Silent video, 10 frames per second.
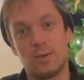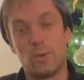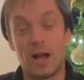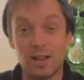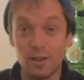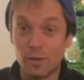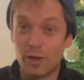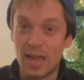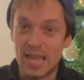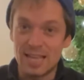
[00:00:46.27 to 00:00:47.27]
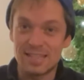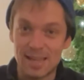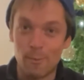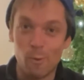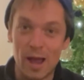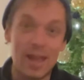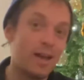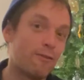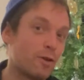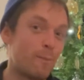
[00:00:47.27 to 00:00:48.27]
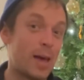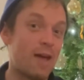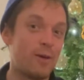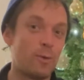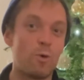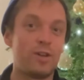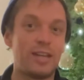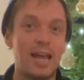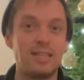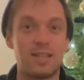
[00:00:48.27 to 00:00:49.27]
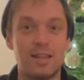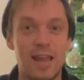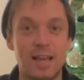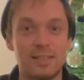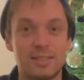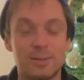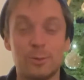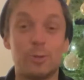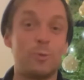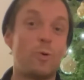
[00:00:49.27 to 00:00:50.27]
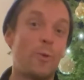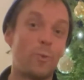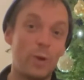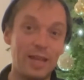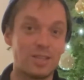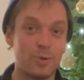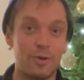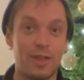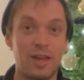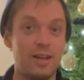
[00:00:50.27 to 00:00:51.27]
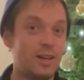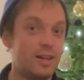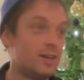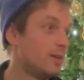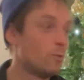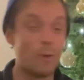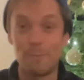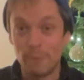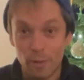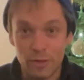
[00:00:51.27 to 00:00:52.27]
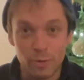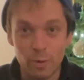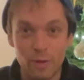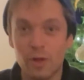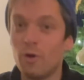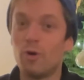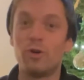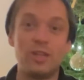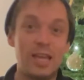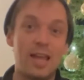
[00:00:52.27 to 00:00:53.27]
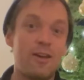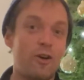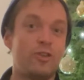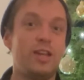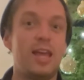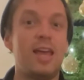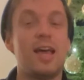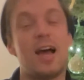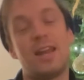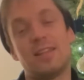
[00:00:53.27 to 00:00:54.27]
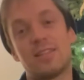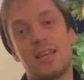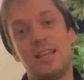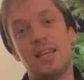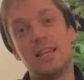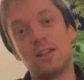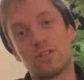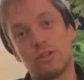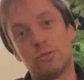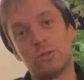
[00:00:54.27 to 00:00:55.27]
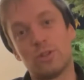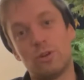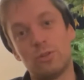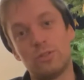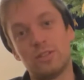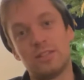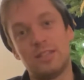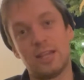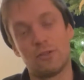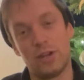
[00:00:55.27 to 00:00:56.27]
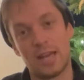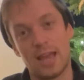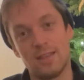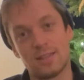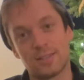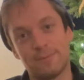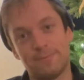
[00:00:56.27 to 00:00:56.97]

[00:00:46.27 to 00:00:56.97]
Well, there is a way of comparing one day to the next, or one week to another, one month to another, or year on year, and it's a little tool called degree days.